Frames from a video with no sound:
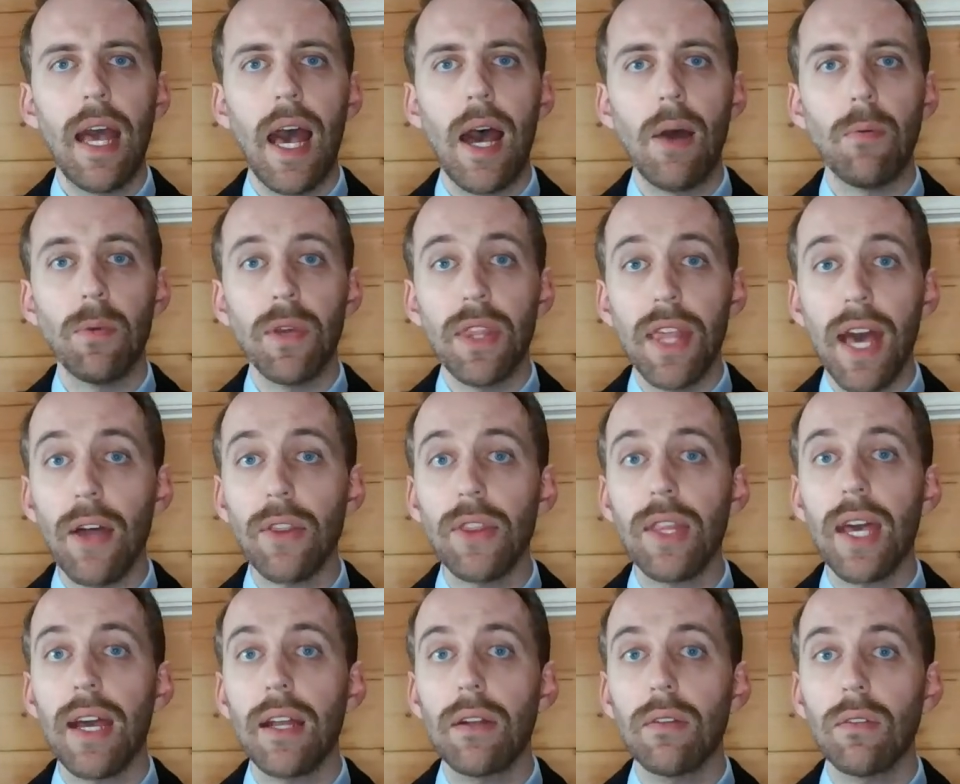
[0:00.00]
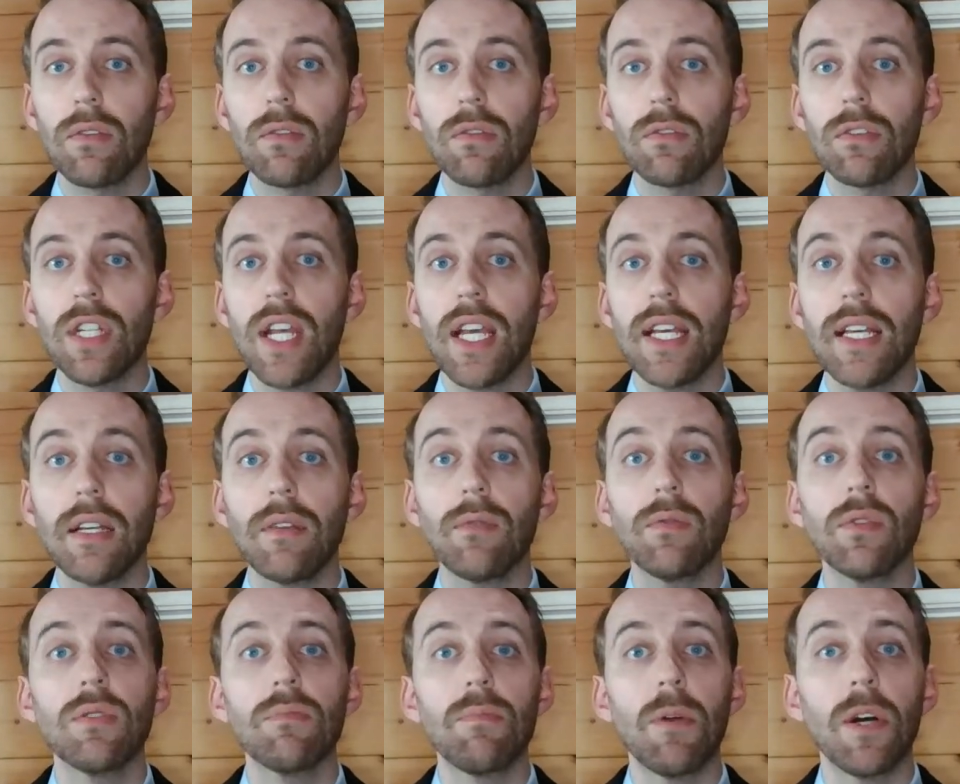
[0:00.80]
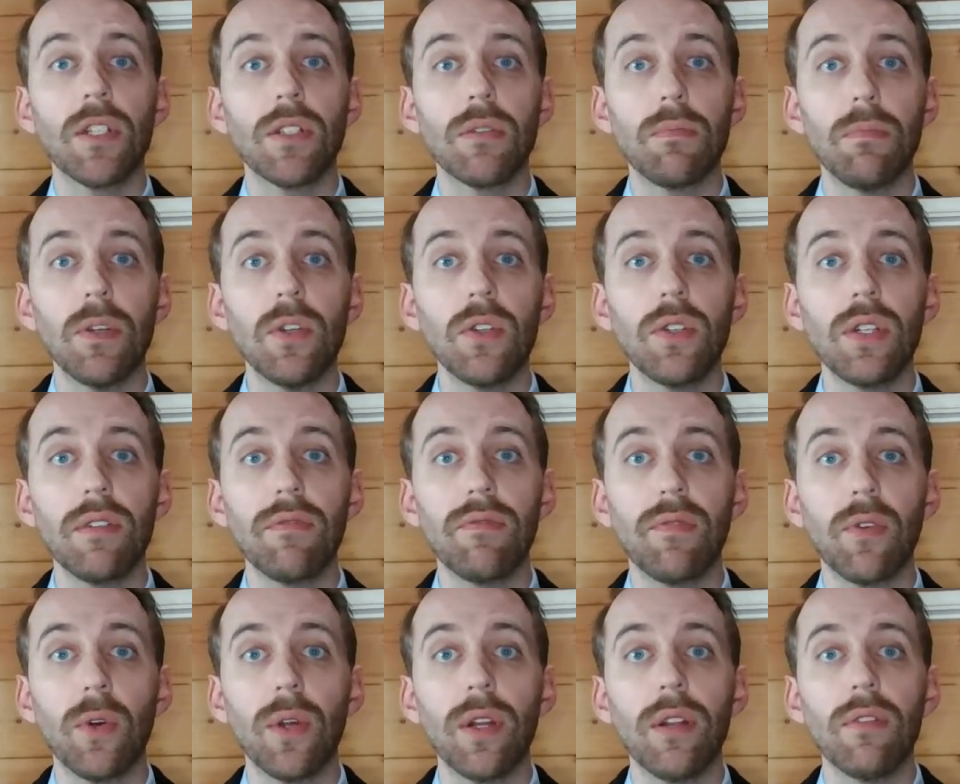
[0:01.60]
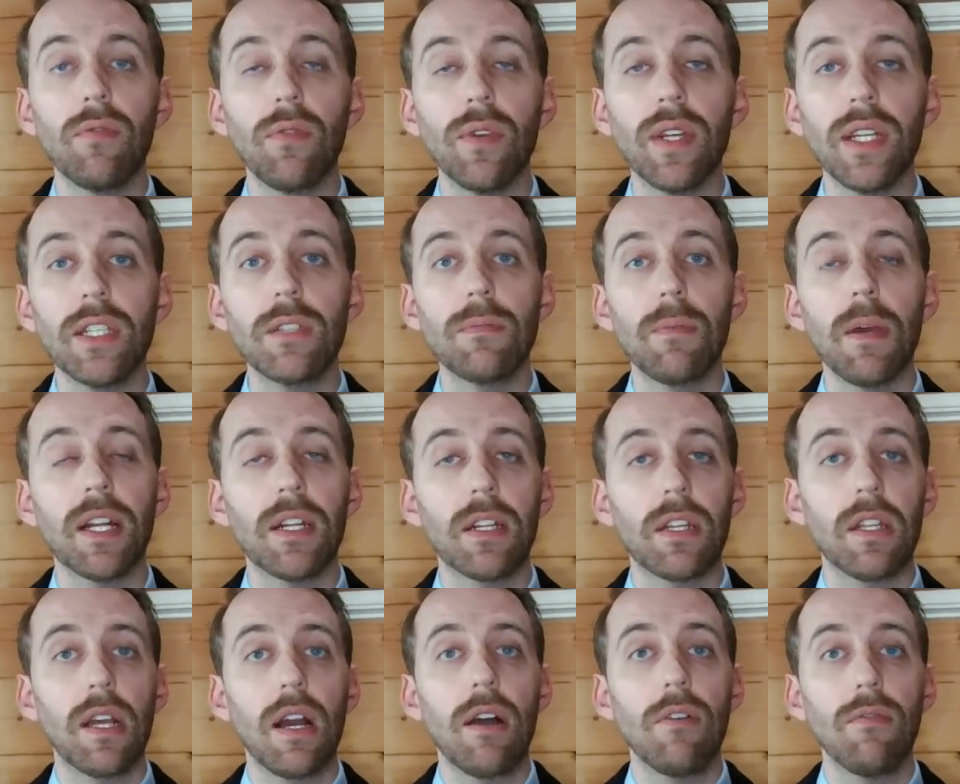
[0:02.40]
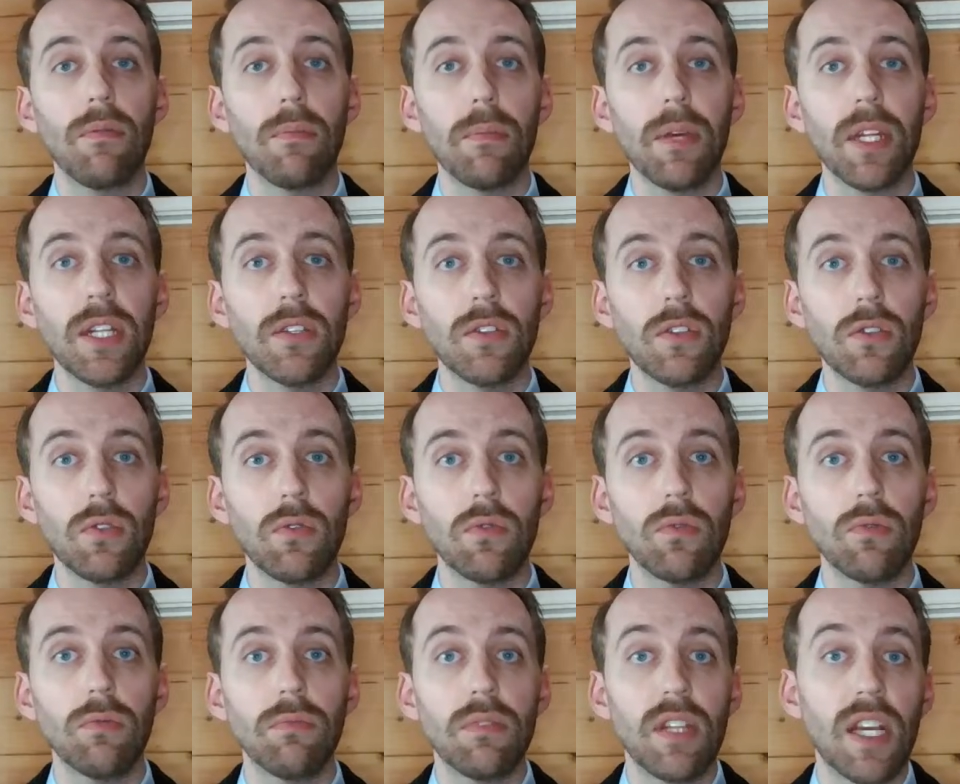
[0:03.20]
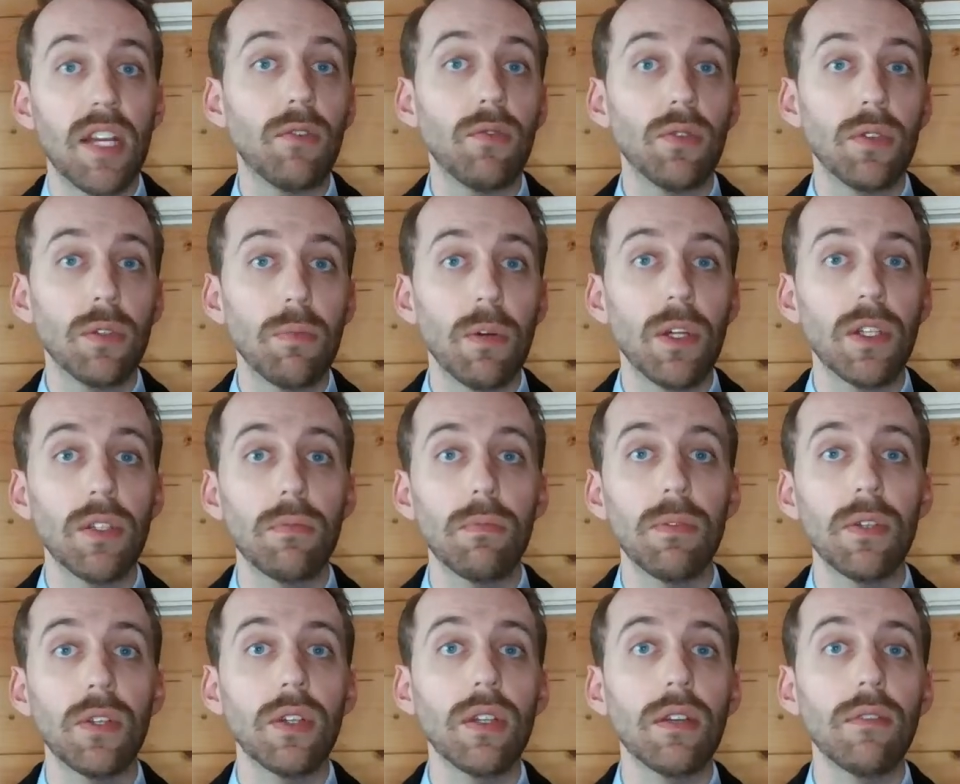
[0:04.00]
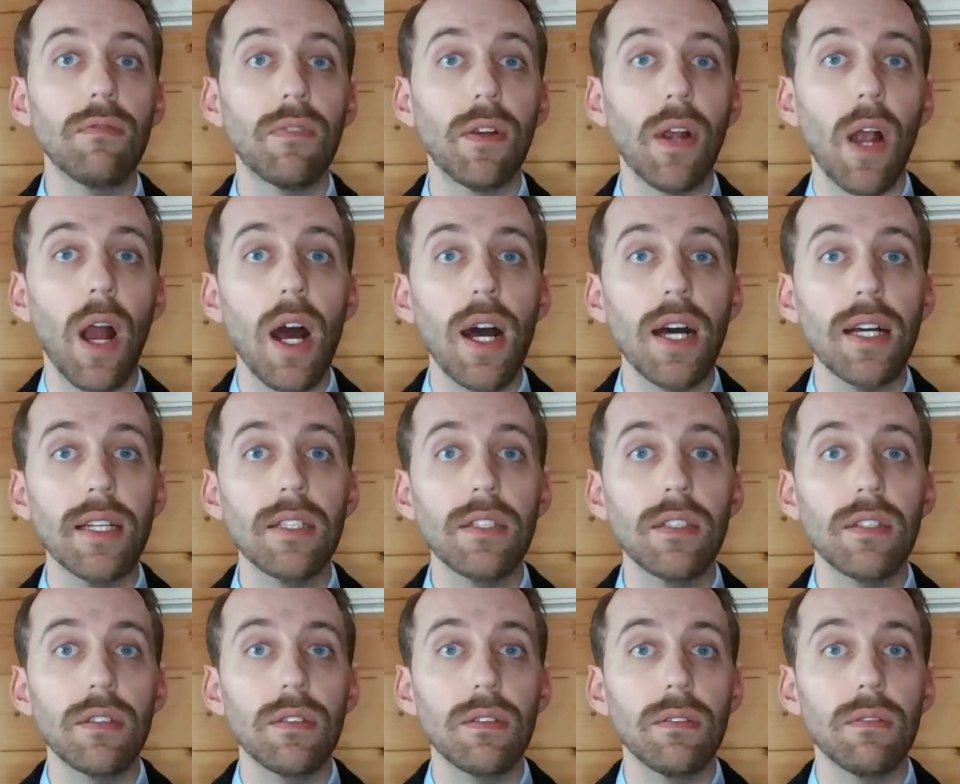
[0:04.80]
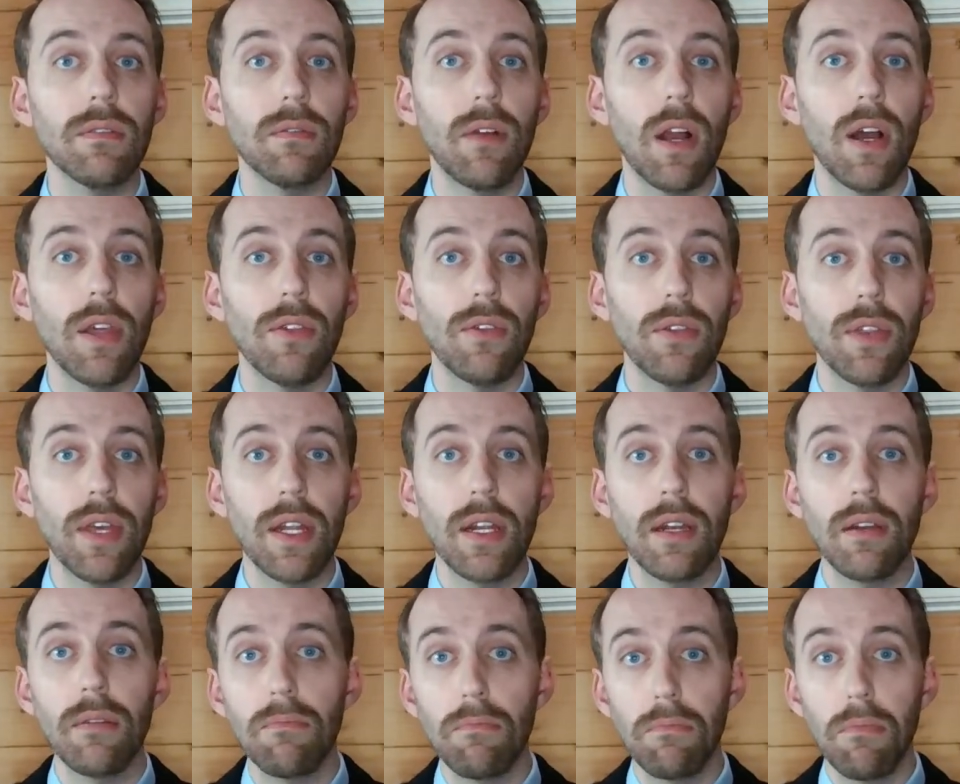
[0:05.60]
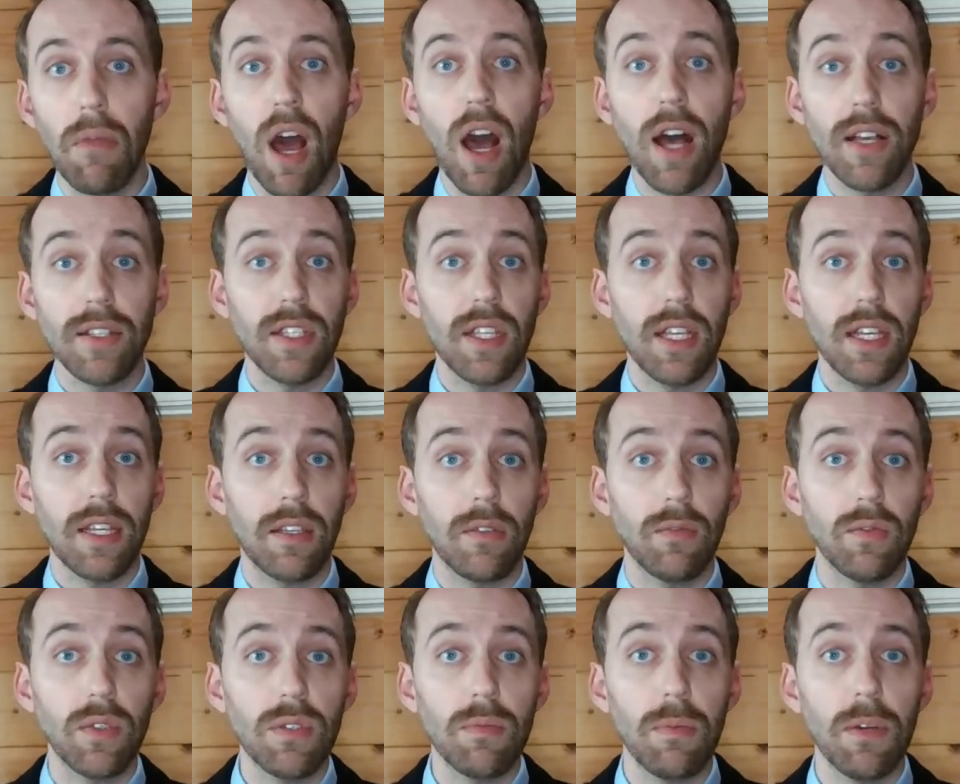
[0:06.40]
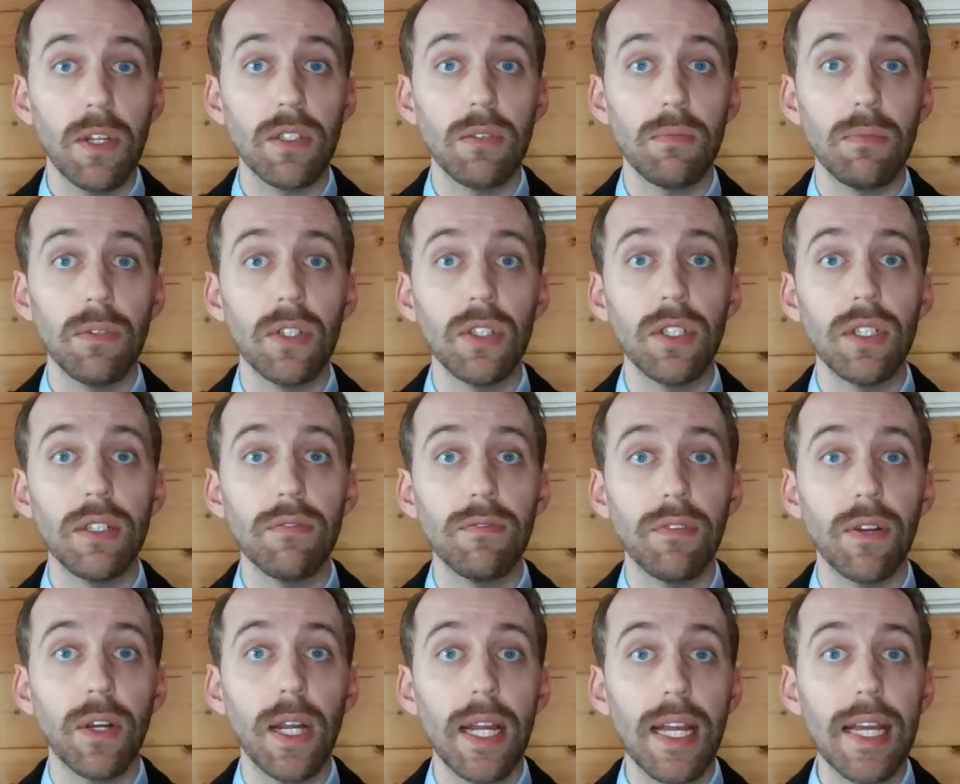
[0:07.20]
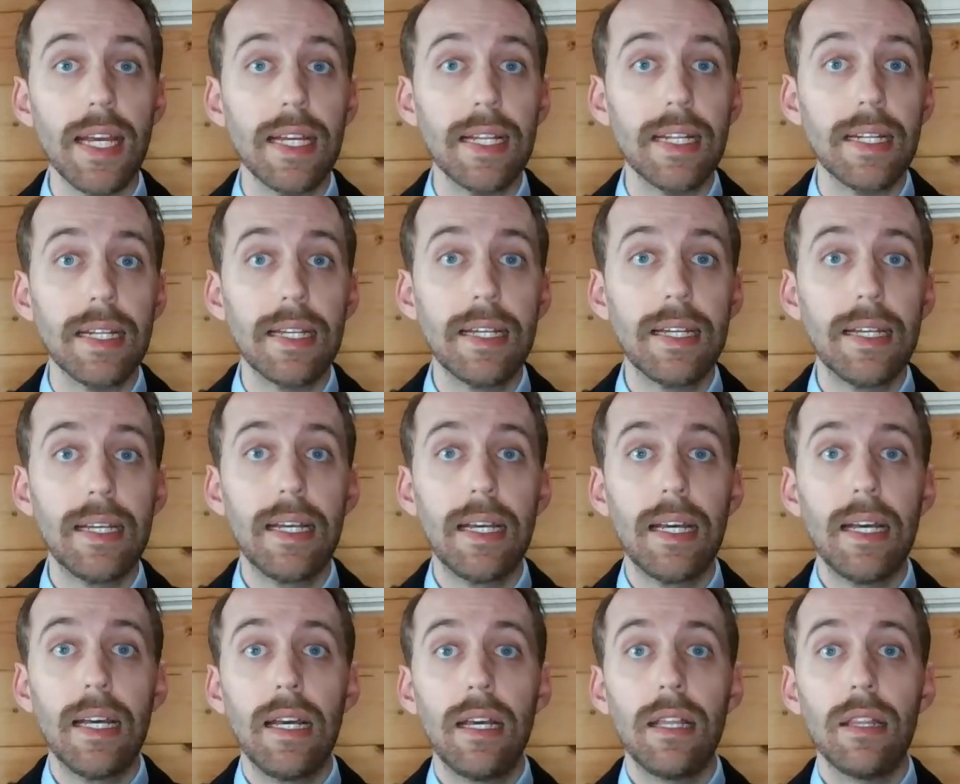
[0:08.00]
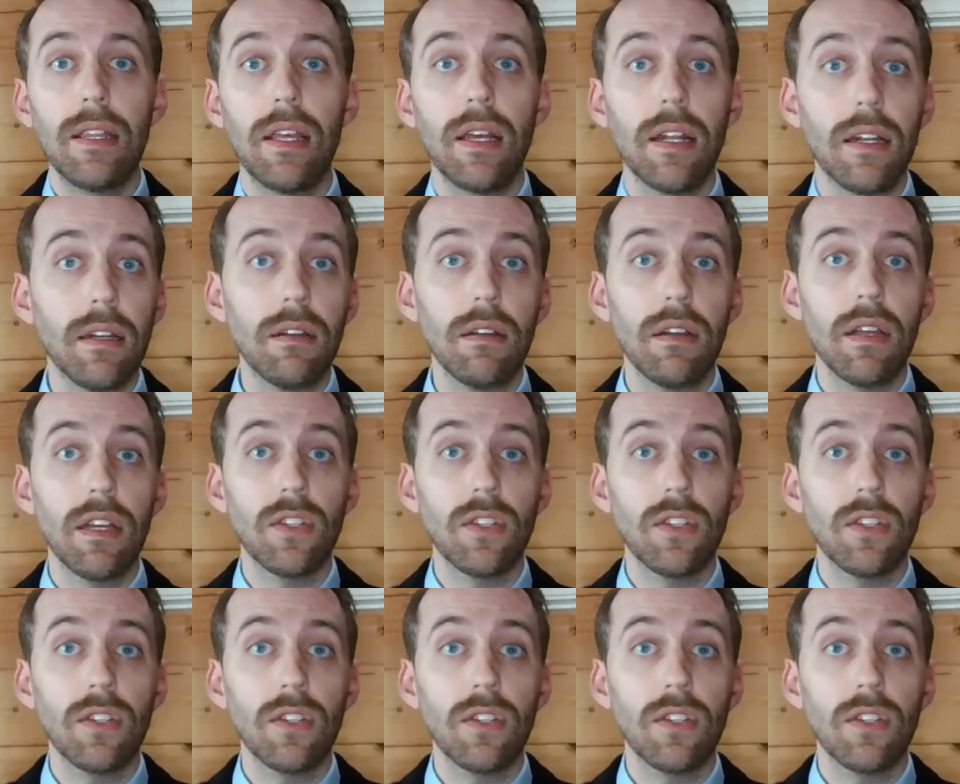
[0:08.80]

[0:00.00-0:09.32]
And without that taking responsibility for it, if we expect the government to take responsibility for us rather than us taking responsibility for it, then